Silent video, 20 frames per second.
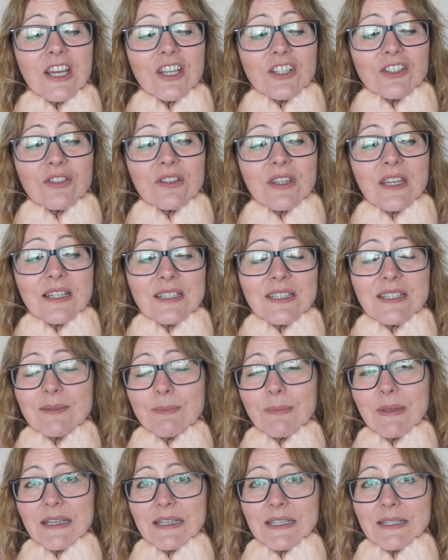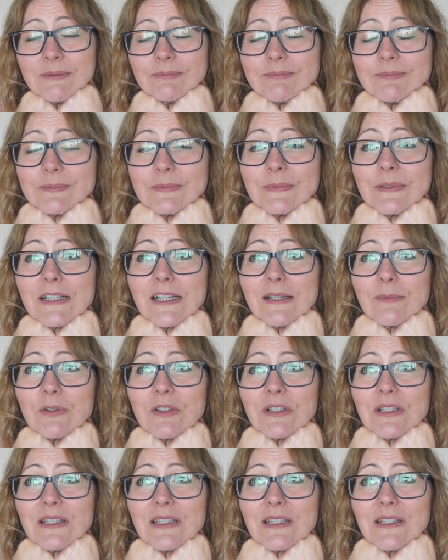So that is me. I'm
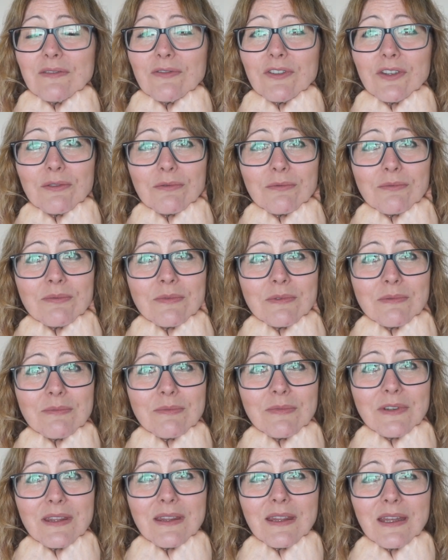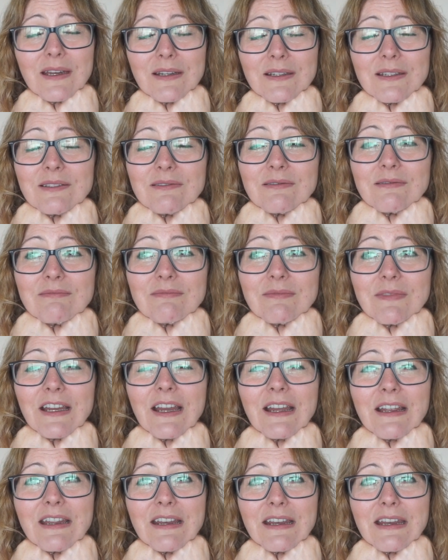going to leave you with that
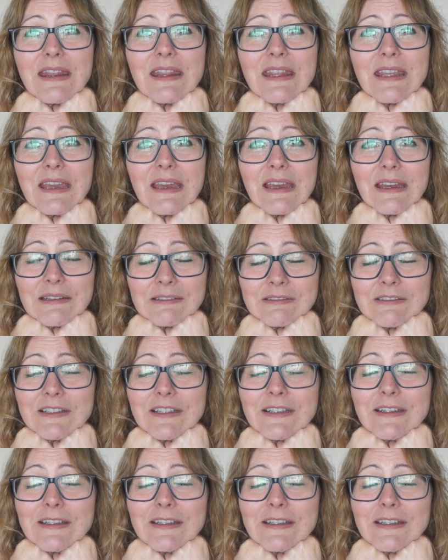hanging in the air.